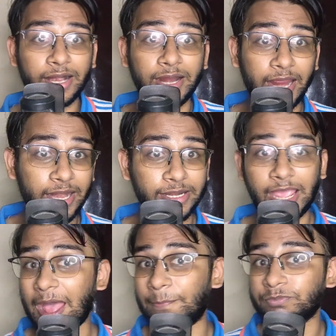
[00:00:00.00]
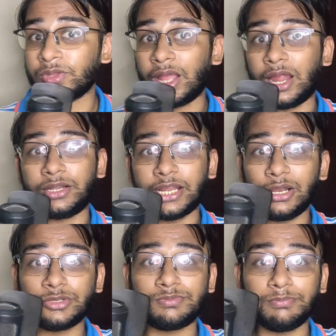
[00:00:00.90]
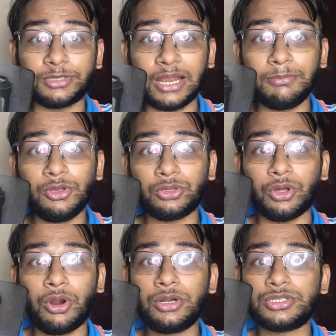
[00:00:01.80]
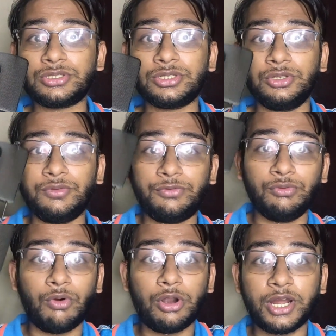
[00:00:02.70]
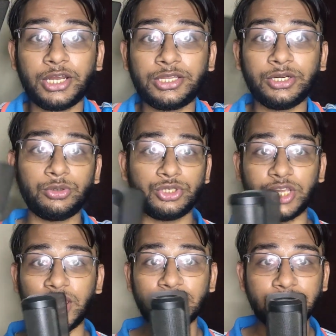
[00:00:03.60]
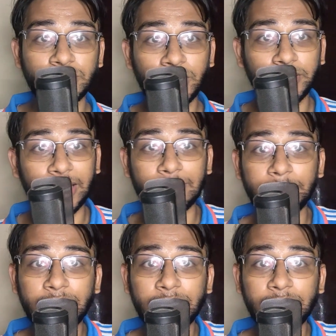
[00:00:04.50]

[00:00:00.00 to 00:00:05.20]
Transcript: And yeah, tell me your thoughts. If you want anything to change, tell me.